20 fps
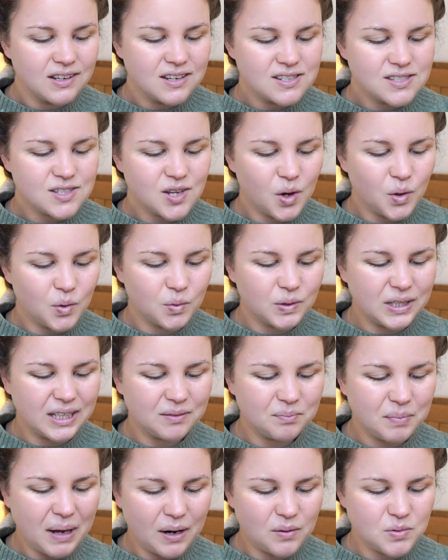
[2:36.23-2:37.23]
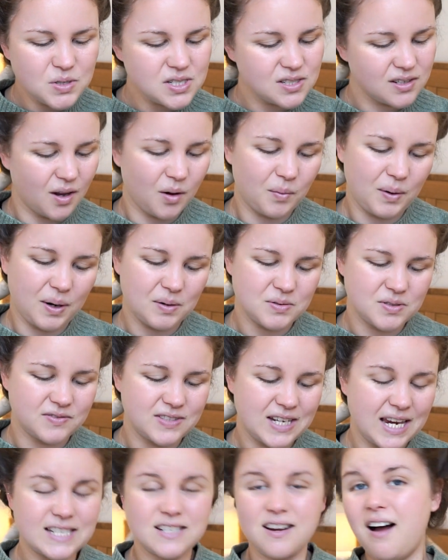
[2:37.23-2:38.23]
so can powders go out of
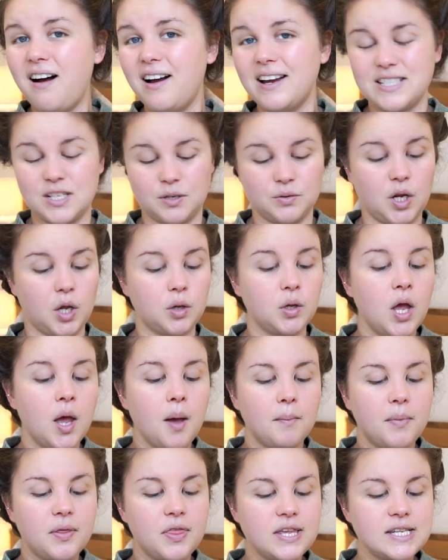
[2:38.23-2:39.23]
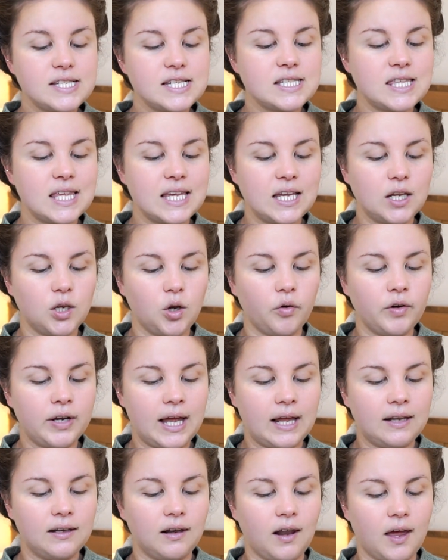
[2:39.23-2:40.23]
date? I don't know. But this is the
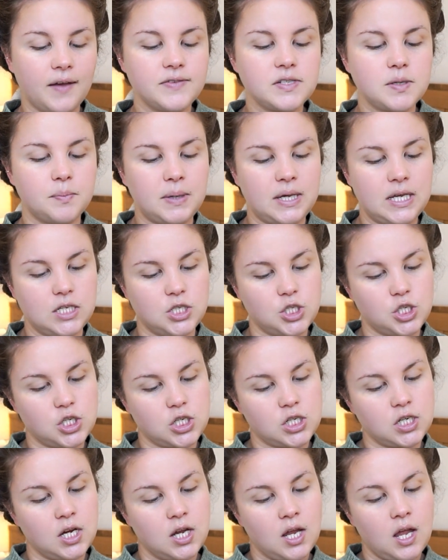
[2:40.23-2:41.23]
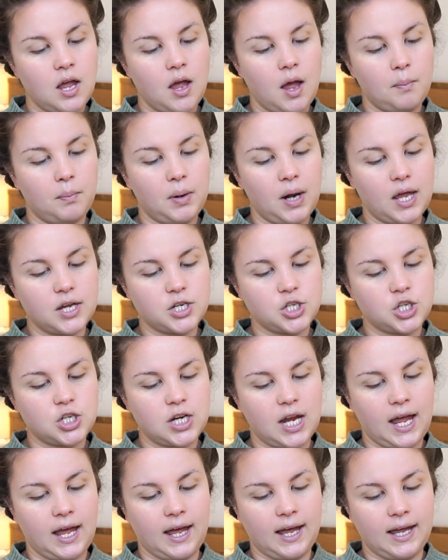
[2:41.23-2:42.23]
L'Oreal Life's a Peach blush,
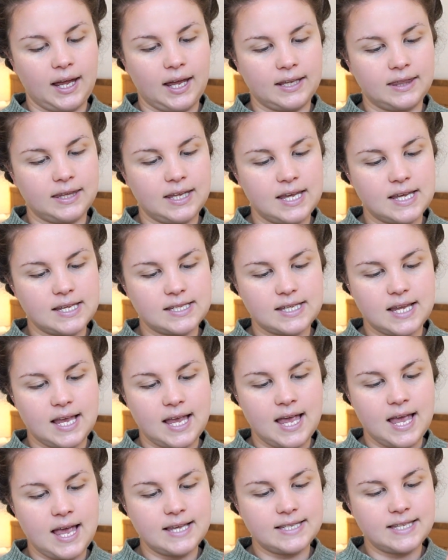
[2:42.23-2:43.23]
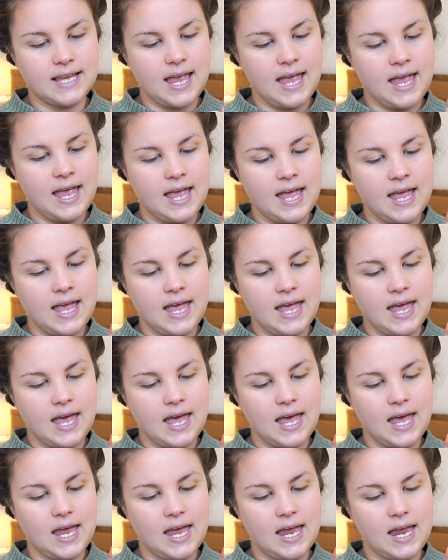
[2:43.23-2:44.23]
and this is
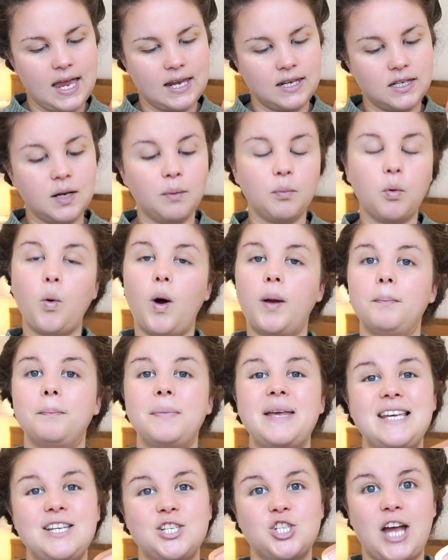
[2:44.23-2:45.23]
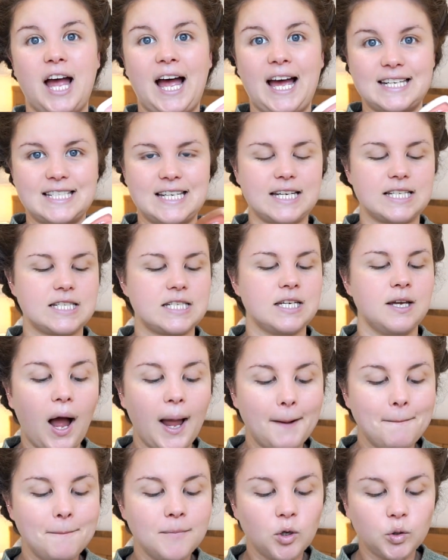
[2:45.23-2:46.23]
in number 1 Peach Addict. I
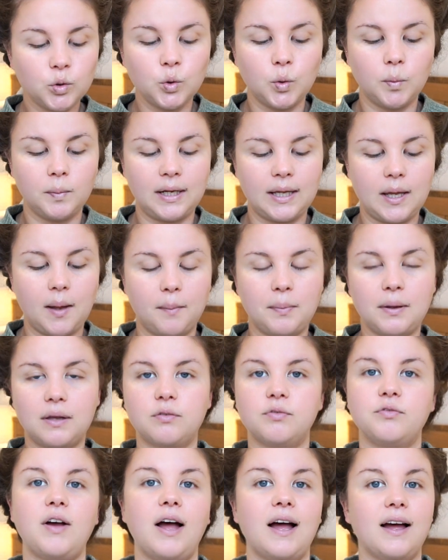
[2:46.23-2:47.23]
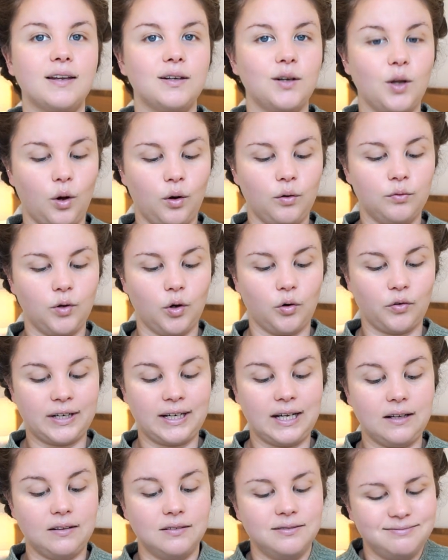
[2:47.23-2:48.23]
am not normally a big fan of
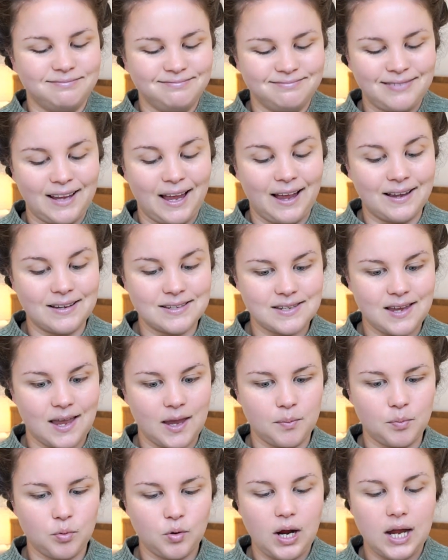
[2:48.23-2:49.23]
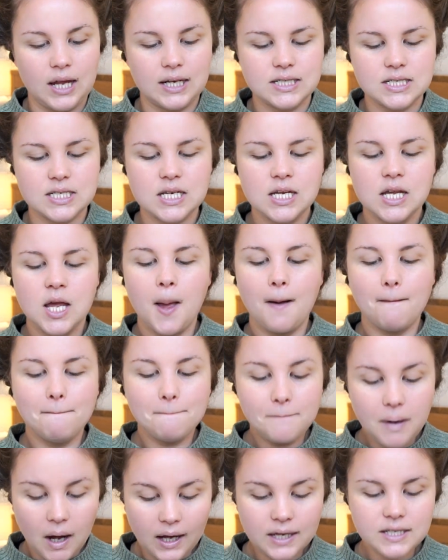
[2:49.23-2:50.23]
L'Oreal as a brand,
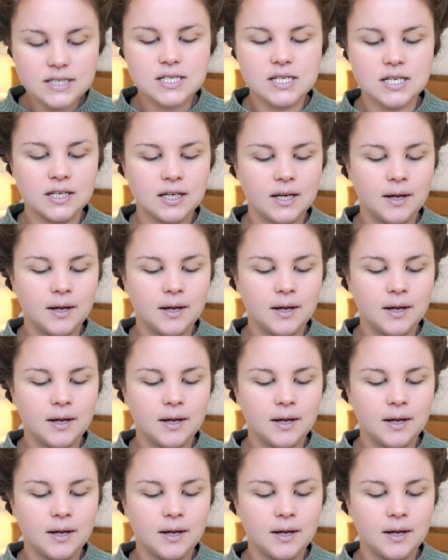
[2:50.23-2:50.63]
but